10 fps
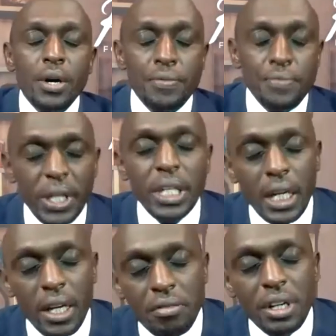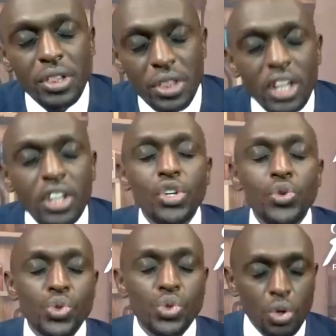Father in heaven, thank you
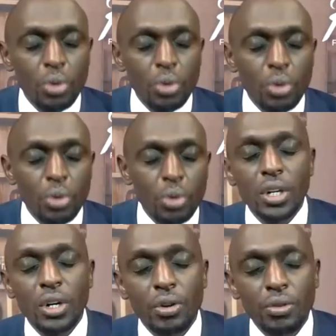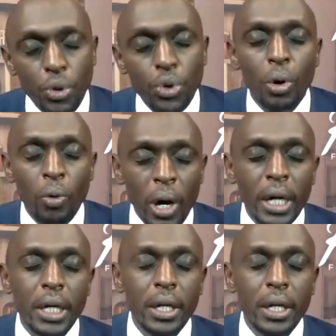so much for your word.